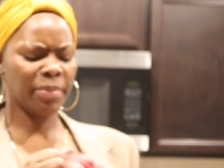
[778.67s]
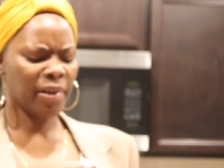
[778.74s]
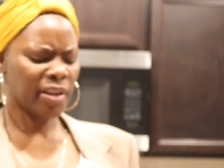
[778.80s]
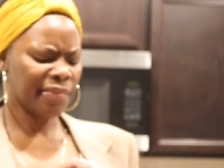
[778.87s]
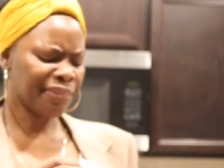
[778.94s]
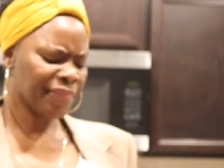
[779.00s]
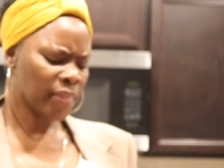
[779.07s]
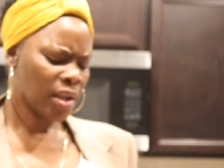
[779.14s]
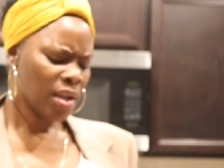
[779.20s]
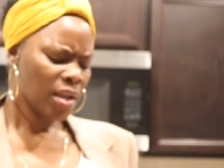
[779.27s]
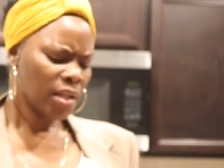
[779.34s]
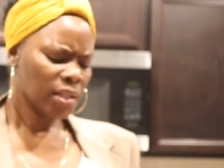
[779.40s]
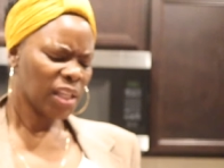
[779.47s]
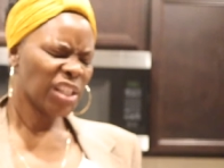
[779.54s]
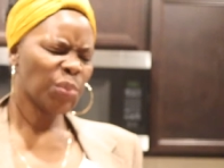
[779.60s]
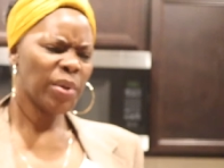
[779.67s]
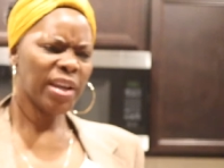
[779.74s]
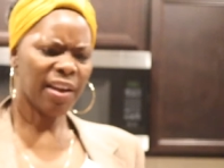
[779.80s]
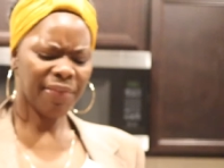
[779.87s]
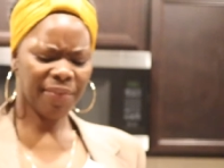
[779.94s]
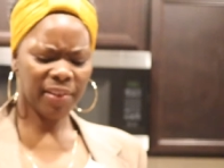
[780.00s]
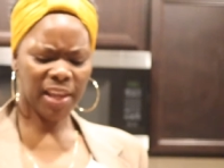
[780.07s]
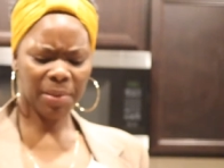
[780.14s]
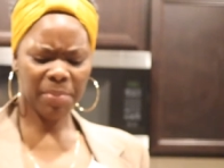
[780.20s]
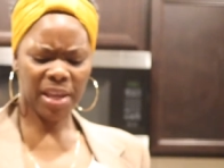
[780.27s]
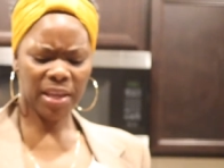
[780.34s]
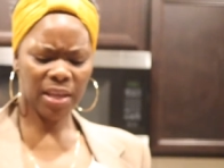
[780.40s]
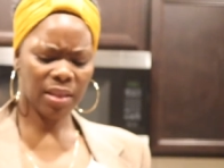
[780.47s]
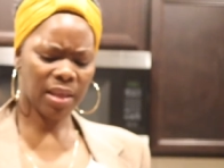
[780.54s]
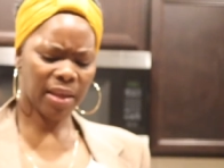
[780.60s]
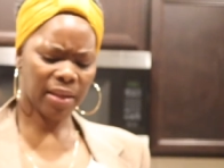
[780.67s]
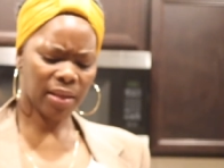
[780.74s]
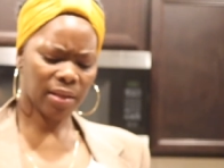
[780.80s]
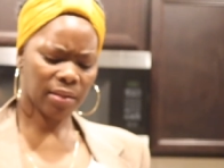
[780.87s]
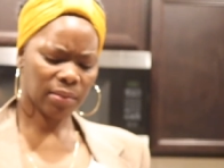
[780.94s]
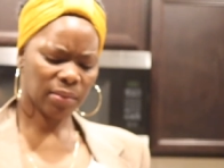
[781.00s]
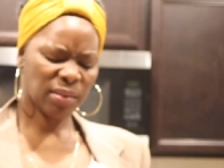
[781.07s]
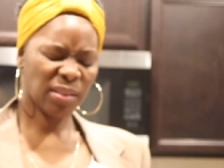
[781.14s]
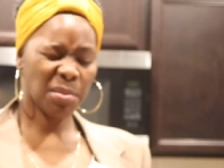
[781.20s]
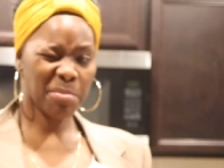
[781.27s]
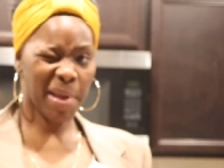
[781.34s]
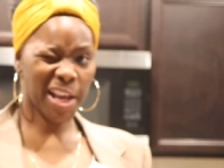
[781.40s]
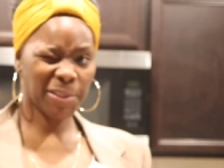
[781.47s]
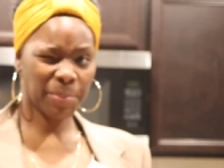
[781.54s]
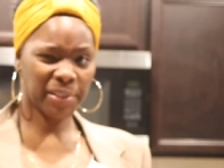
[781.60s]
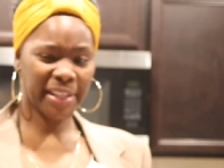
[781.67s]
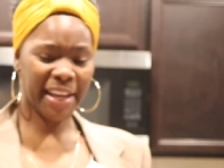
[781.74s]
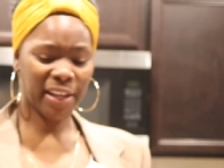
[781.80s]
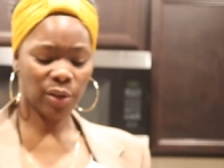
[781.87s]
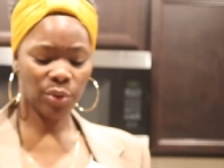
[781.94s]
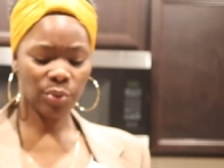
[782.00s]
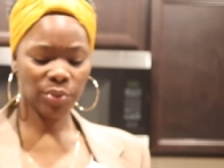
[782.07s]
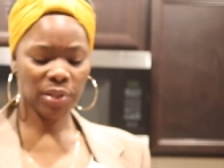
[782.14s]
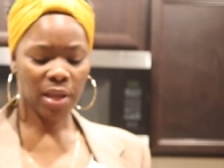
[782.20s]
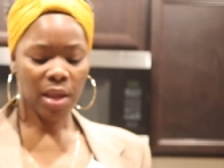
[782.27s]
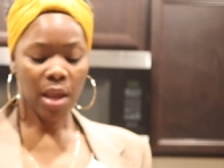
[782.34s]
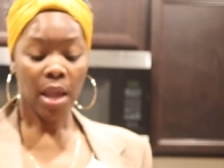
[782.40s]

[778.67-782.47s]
But this week I feel like making like some mashed potatoes.